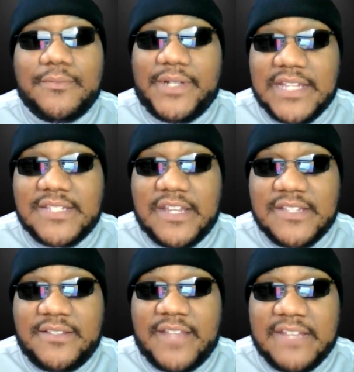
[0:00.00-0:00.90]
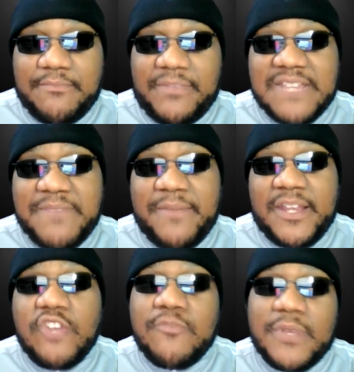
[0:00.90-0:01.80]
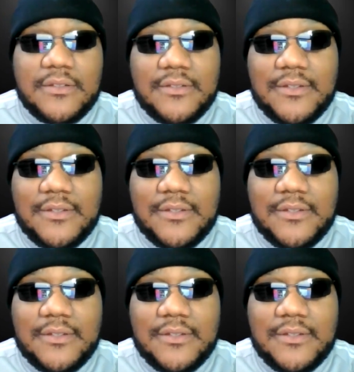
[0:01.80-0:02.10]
but that's just that that's me being human.